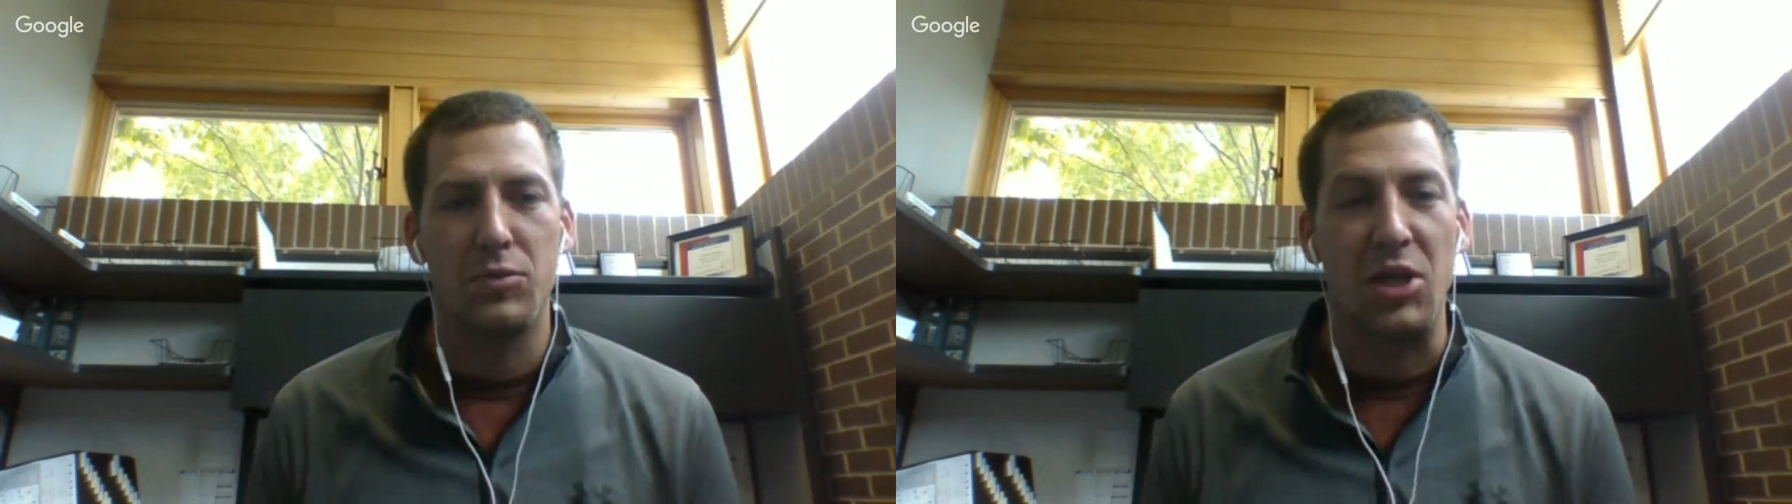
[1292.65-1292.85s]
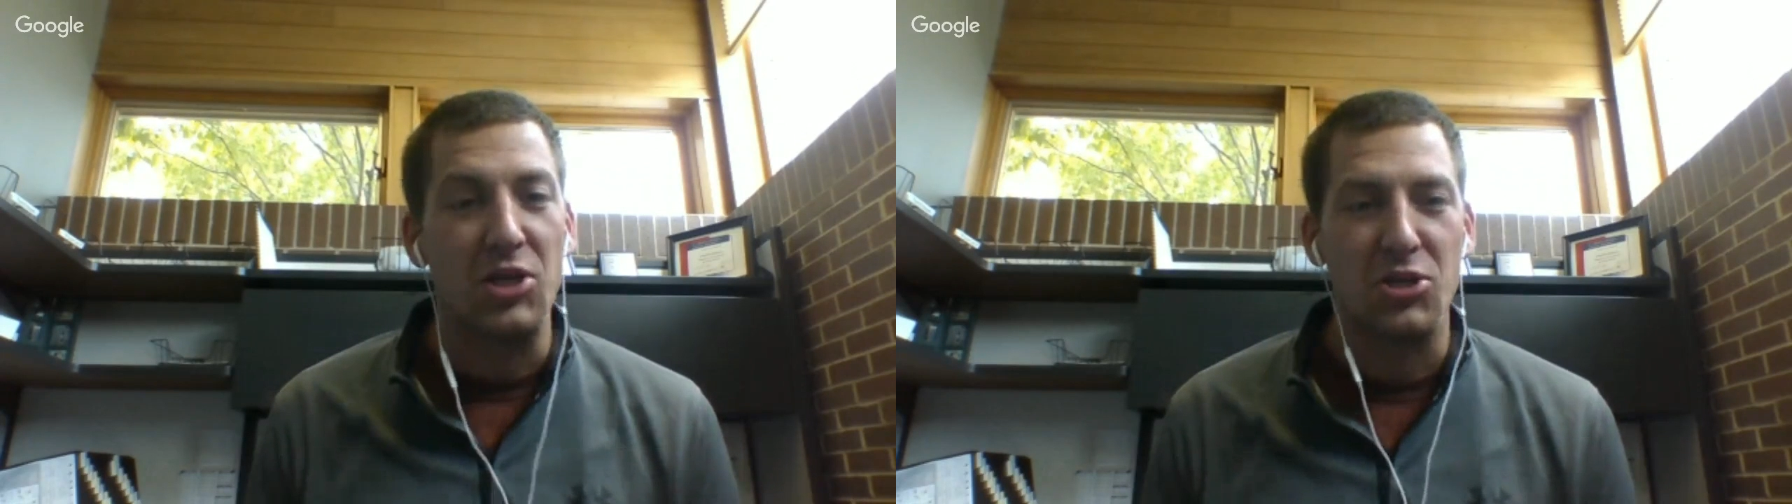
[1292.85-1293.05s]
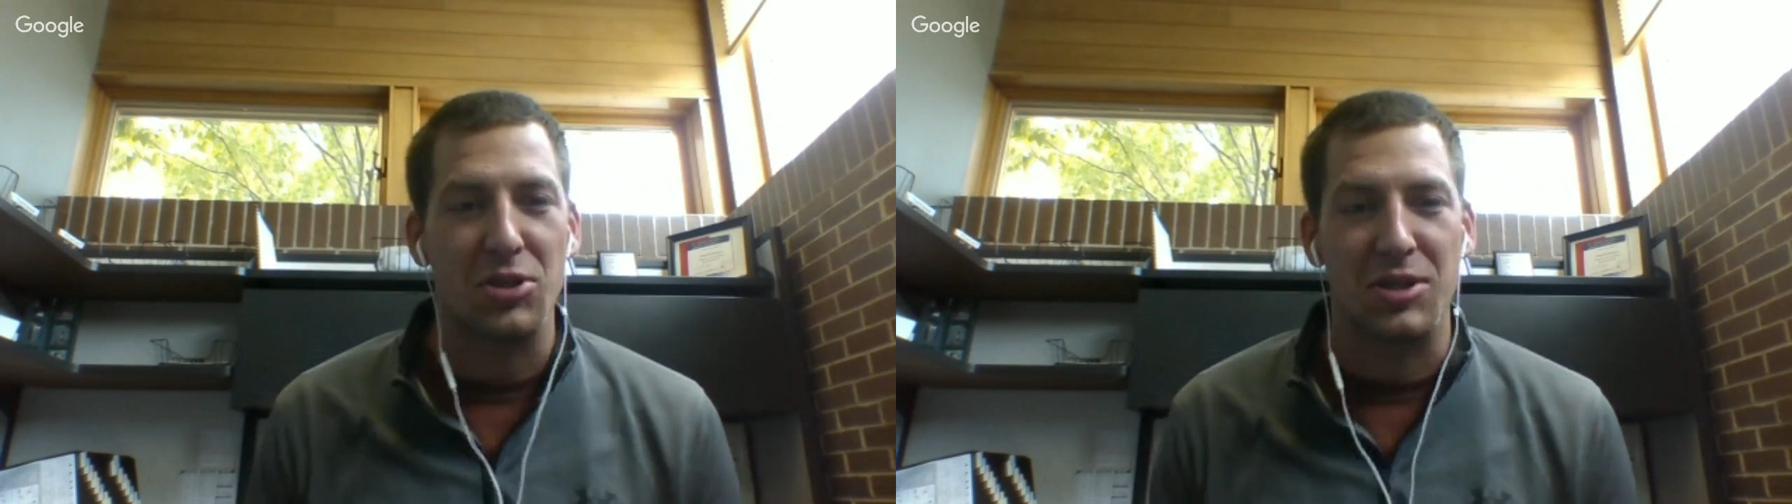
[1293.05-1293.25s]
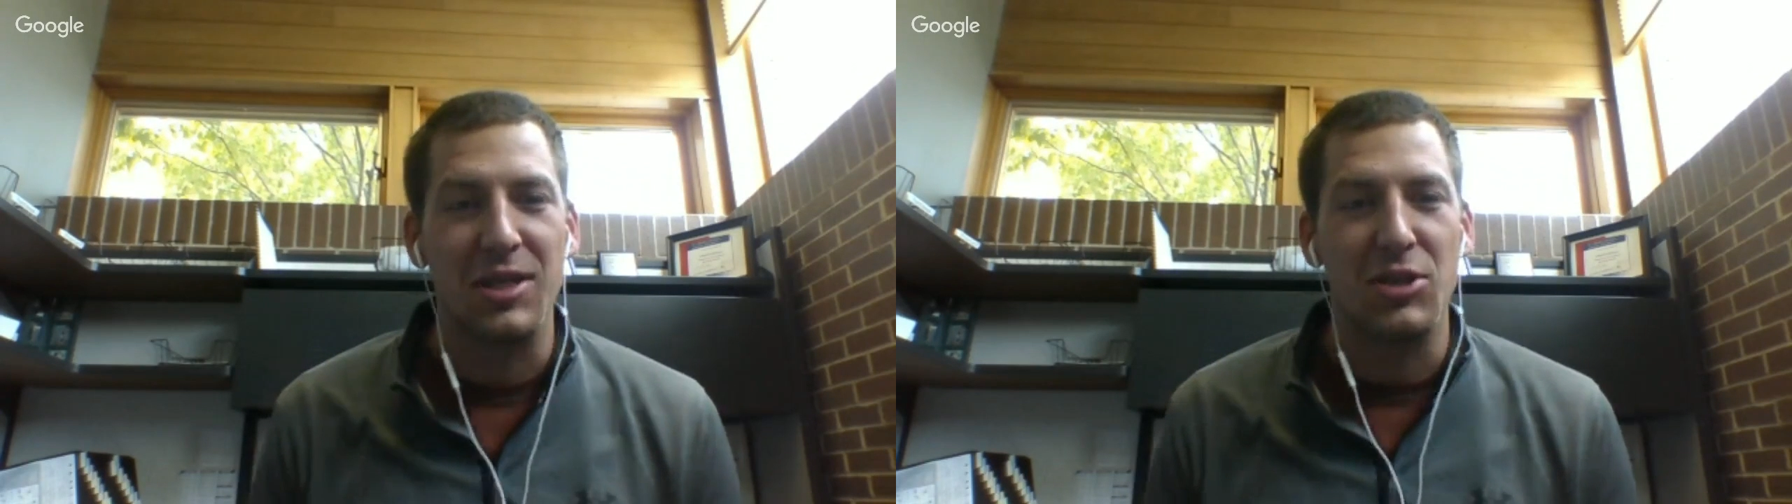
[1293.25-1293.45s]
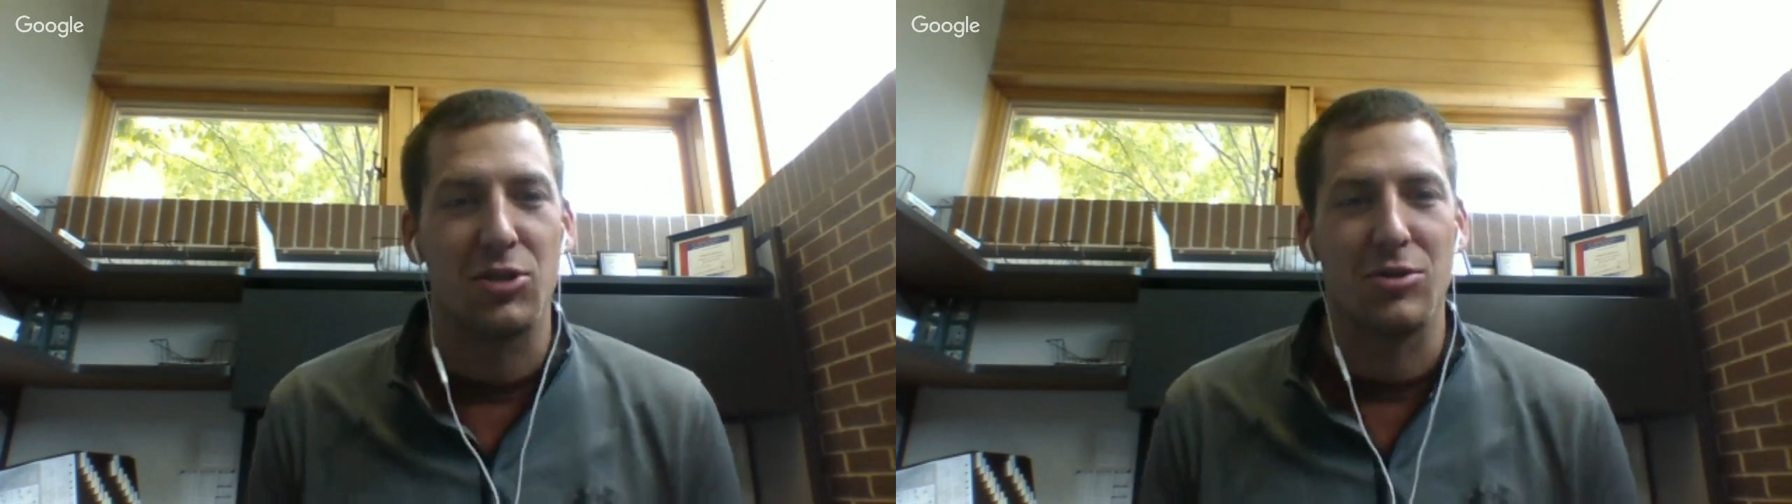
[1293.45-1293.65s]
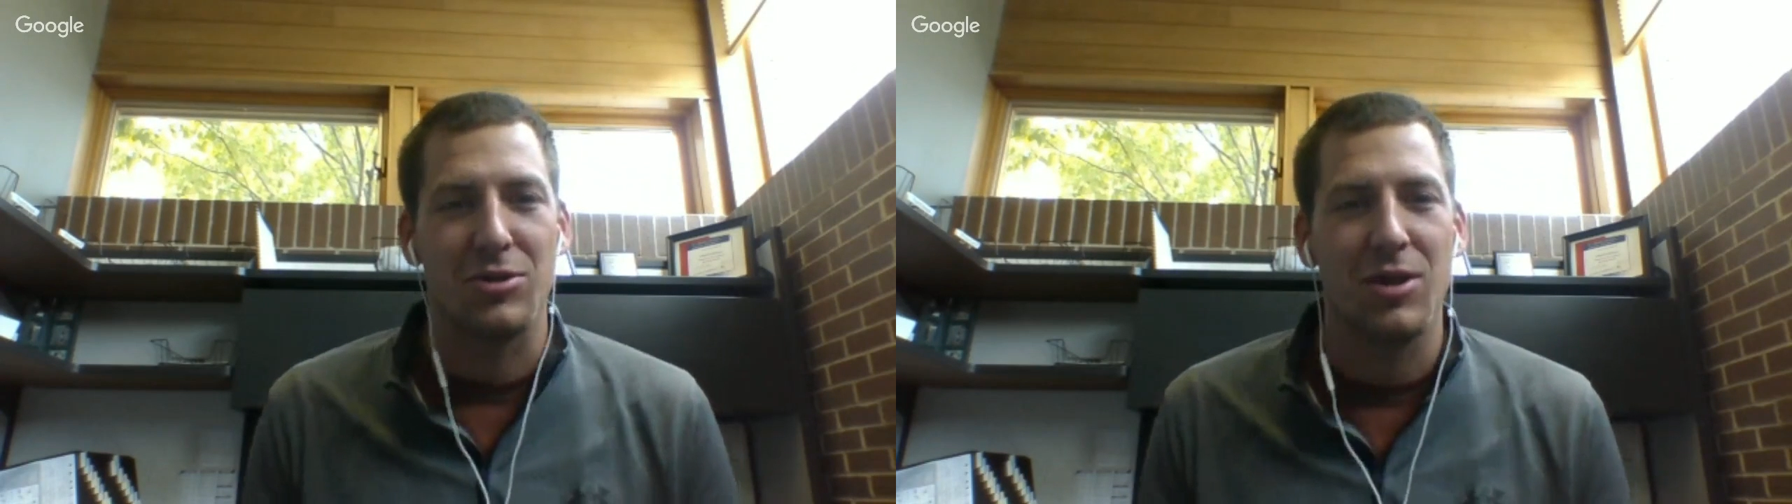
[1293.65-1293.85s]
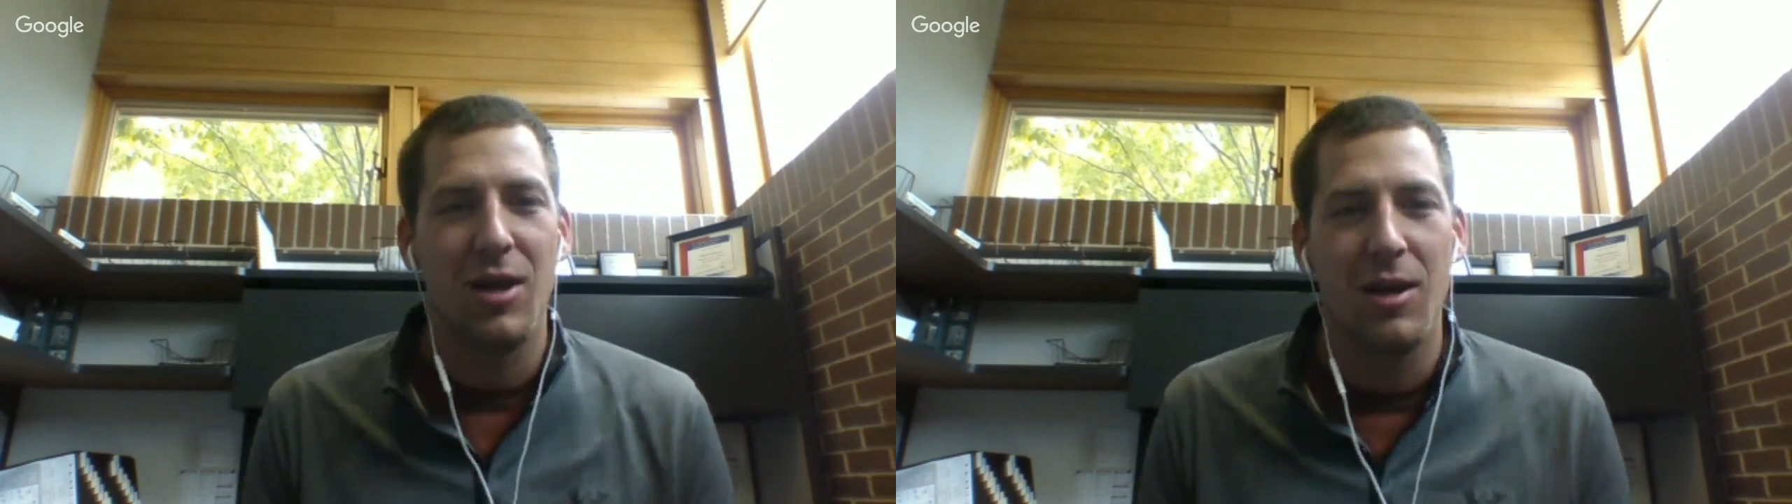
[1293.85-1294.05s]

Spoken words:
teach the teachers.